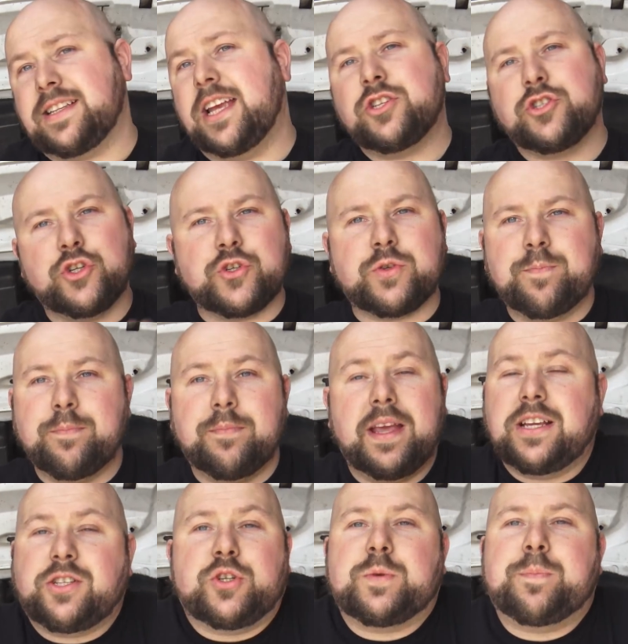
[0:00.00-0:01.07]
It's just,
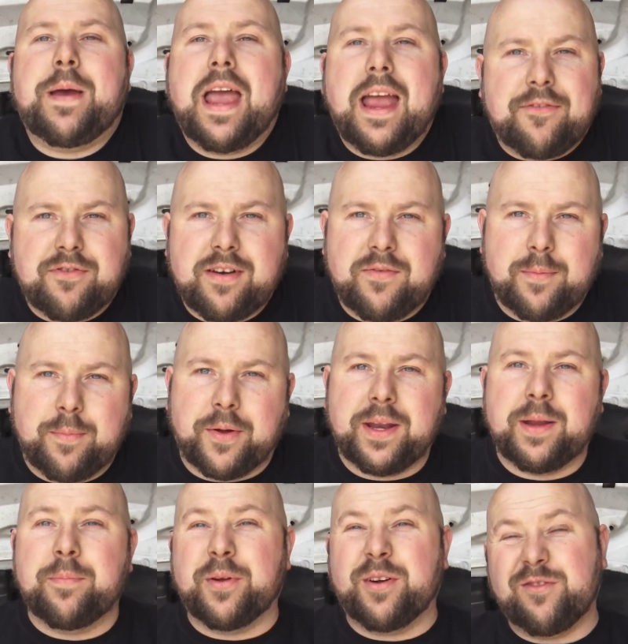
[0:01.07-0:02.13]
it's just better for
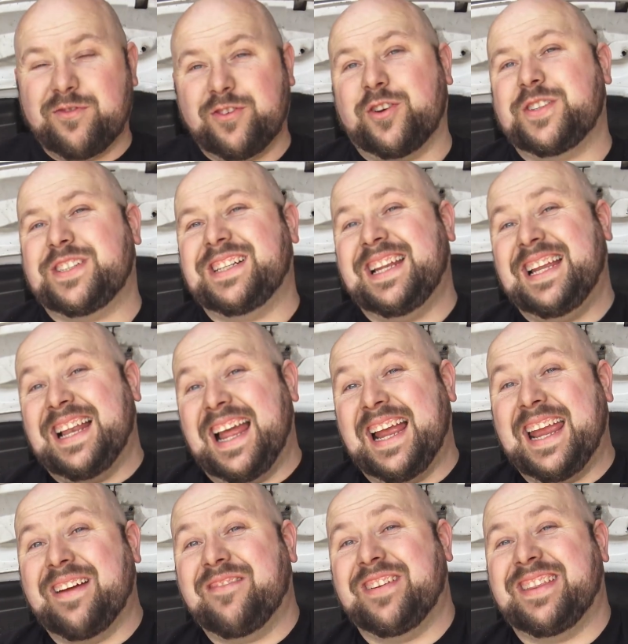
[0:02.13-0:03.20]
everybody, but unfortunately,
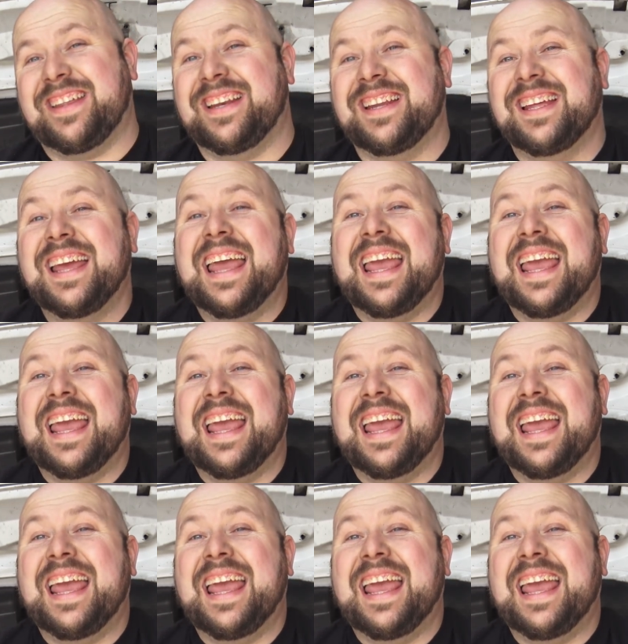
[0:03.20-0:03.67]
like everything,